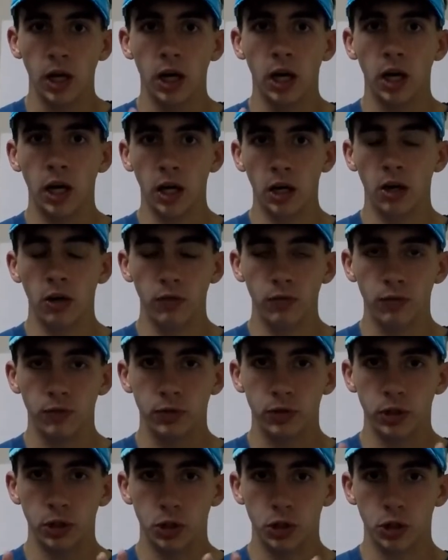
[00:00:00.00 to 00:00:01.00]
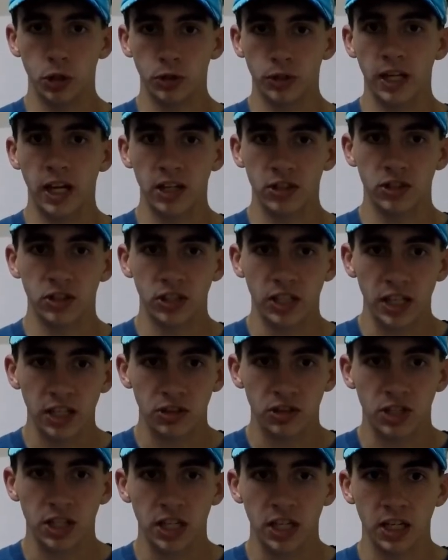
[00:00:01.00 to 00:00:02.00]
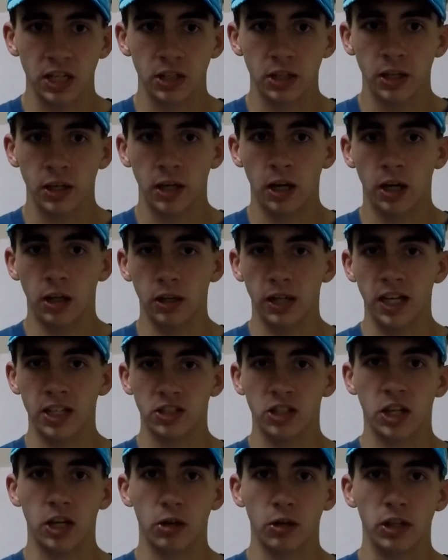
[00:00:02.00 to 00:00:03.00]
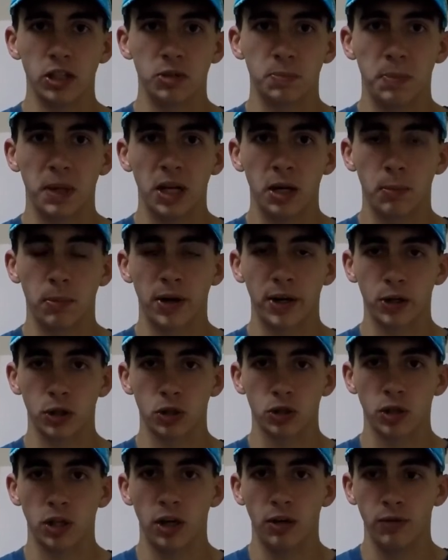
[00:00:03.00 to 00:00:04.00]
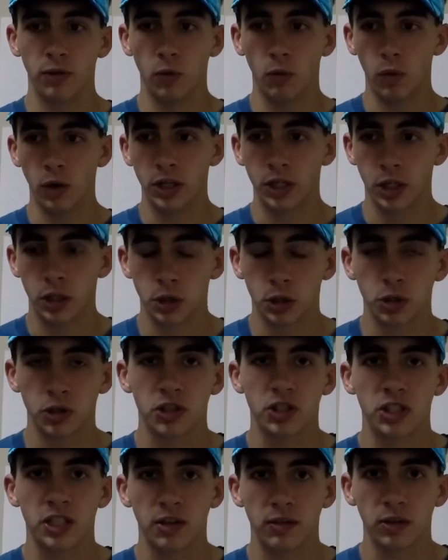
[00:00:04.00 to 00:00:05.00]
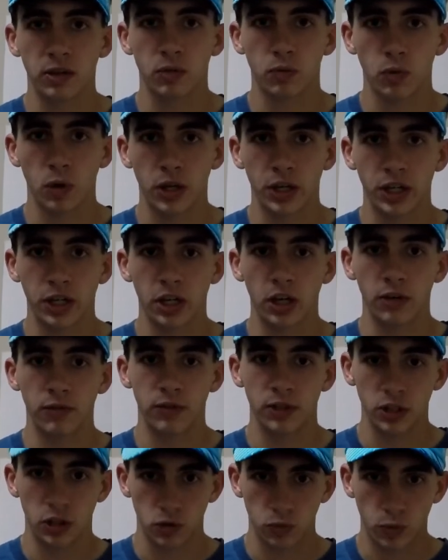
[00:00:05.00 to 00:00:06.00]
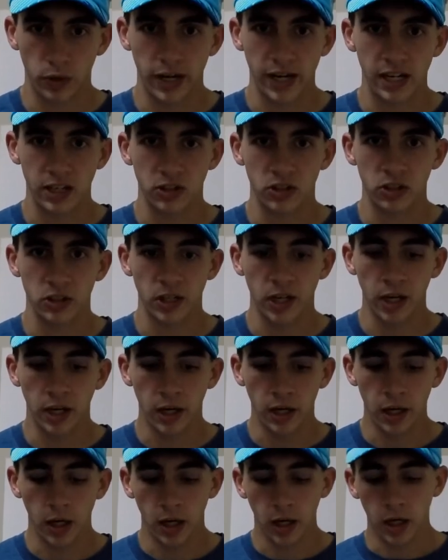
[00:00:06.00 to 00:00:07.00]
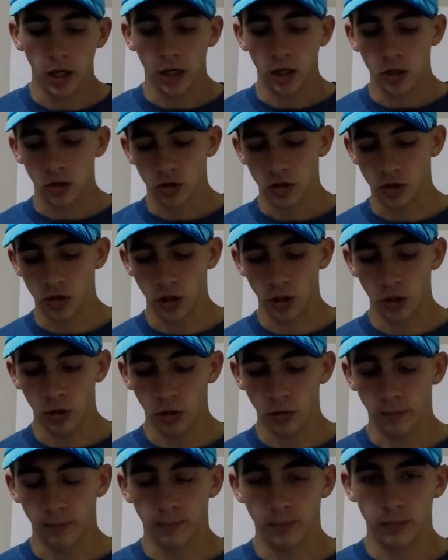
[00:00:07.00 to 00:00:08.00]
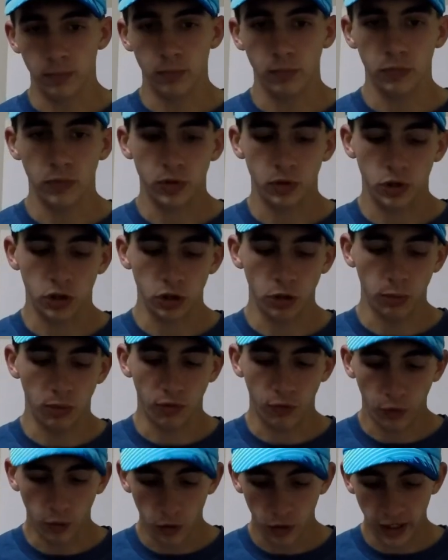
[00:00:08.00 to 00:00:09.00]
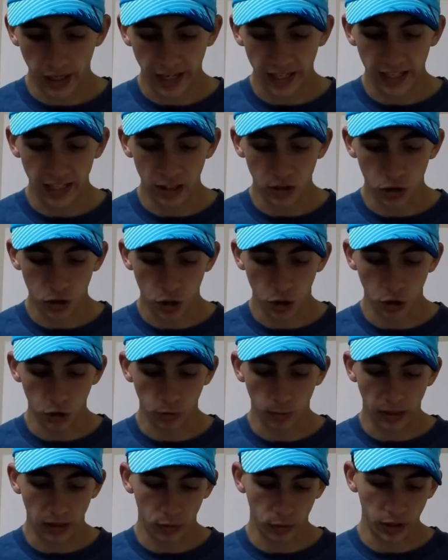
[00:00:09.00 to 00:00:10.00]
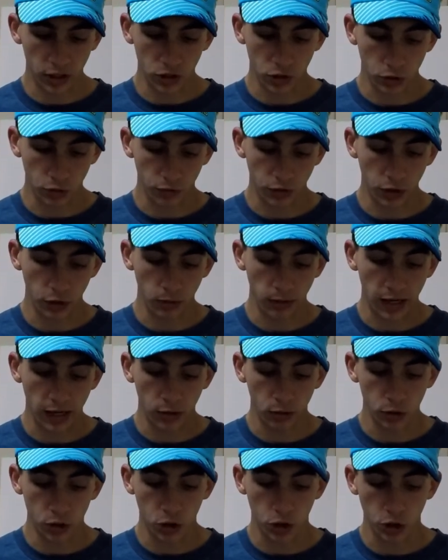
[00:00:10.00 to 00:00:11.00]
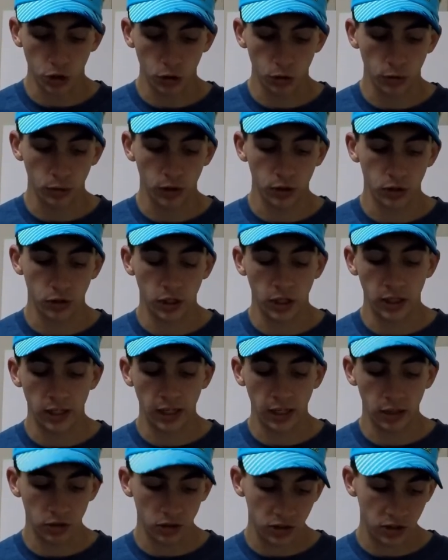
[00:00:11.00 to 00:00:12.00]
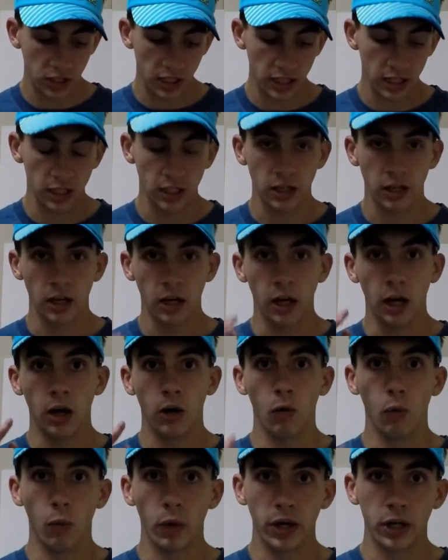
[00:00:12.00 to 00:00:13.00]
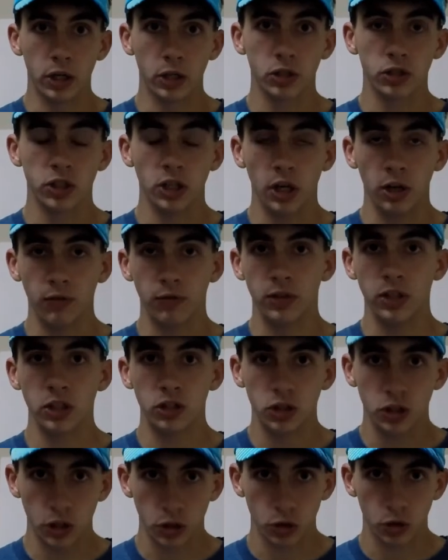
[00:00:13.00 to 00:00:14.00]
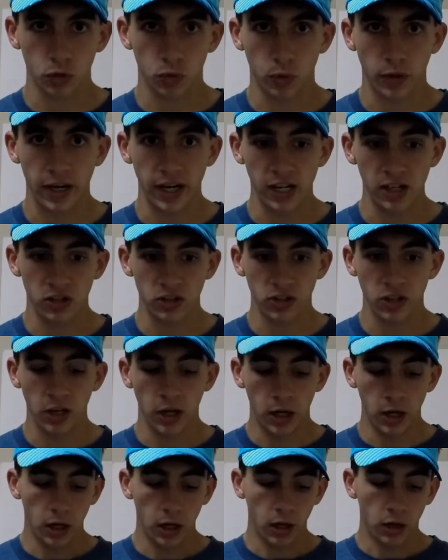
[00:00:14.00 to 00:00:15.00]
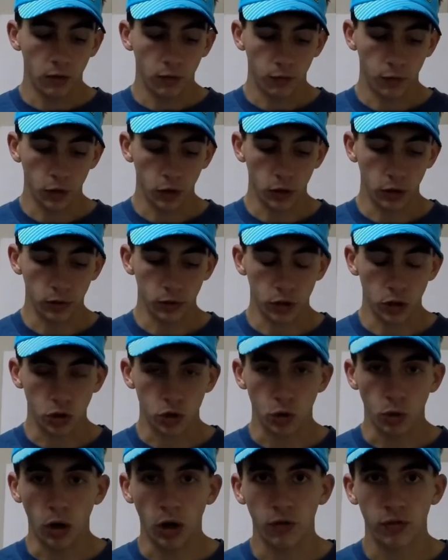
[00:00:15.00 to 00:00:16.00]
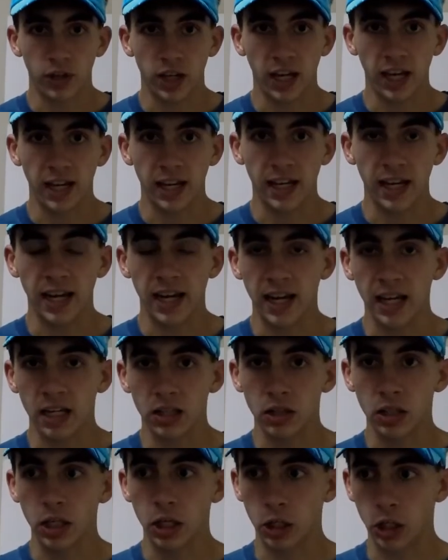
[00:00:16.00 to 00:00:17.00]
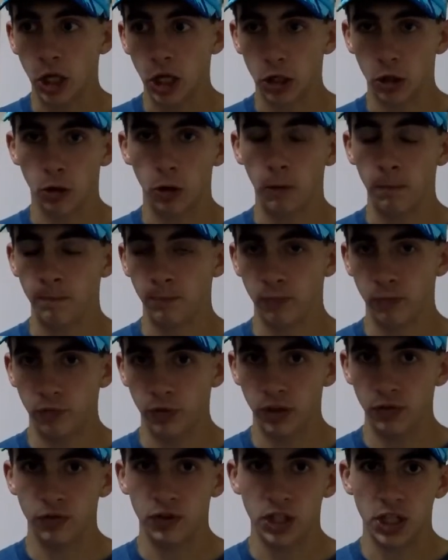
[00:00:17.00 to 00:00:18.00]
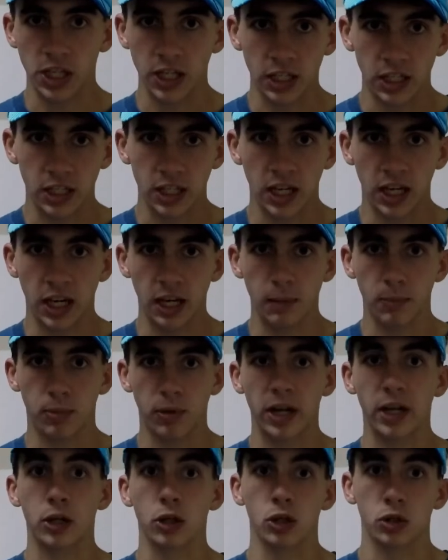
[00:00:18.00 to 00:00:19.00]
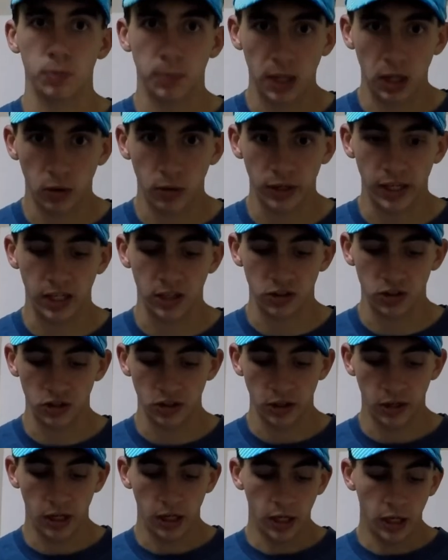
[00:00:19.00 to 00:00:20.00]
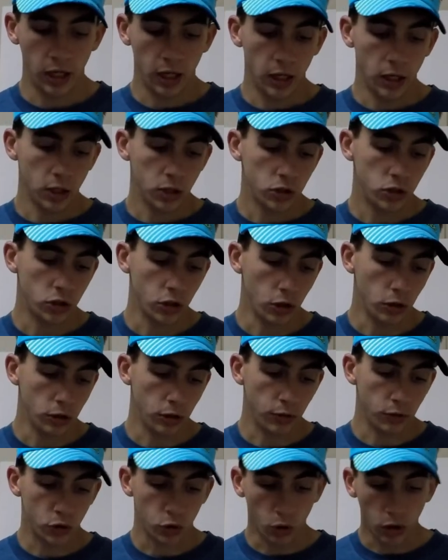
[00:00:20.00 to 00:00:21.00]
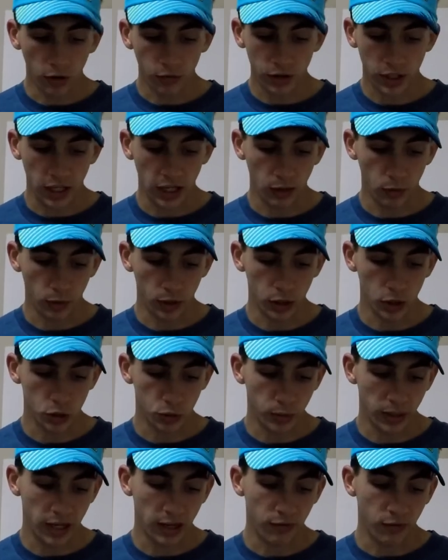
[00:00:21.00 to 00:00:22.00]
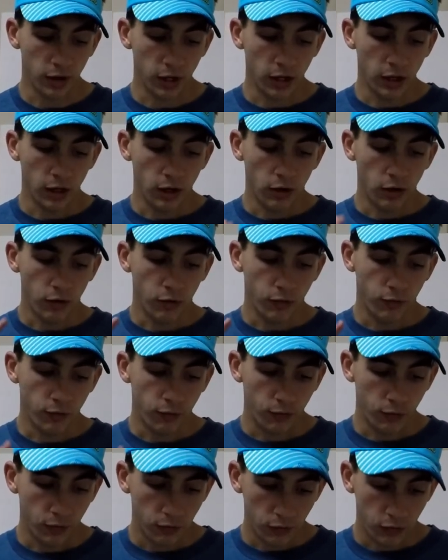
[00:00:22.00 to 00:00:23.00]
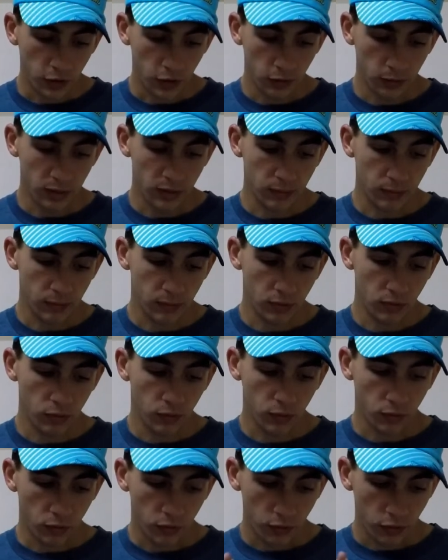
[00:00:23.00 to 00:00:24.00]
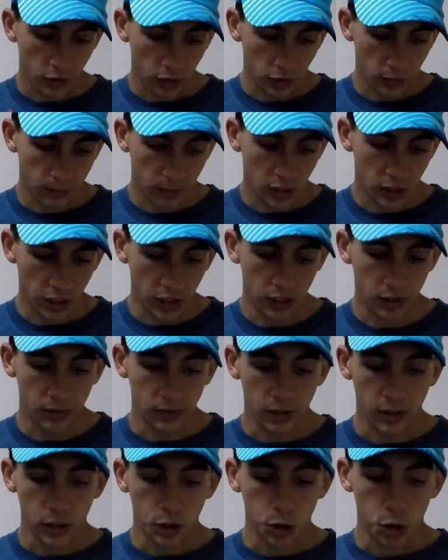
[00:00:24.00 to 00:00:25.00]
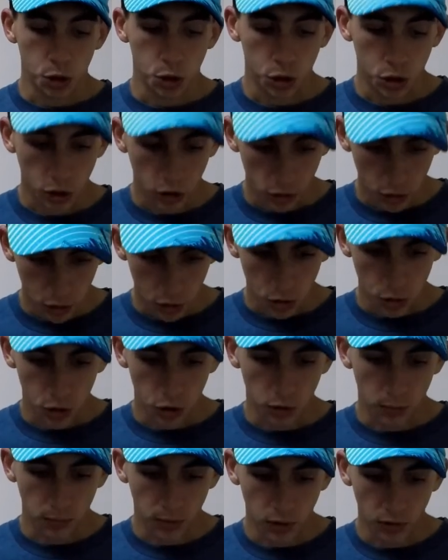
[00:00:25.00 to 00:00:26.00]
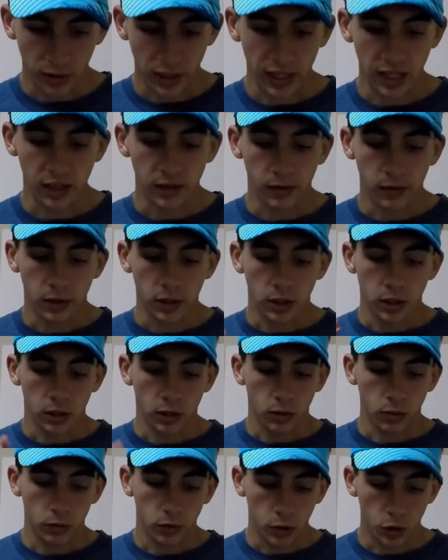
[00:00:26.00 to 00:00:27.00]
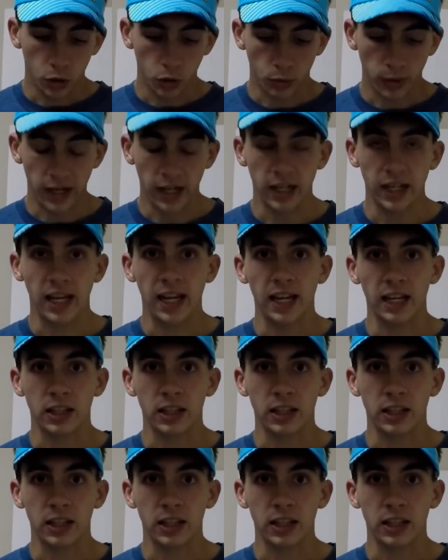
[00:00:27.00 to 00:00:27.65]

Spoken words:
of the 2018 Alaska Airlines Beta Breakers of the 107th running of this race. So before I get to my race review, I want to announce the winners of this year's race for the 12K and the inaugural 15K breakers bonus. So the 12K winners, we have Philemon Chiboy, who ran a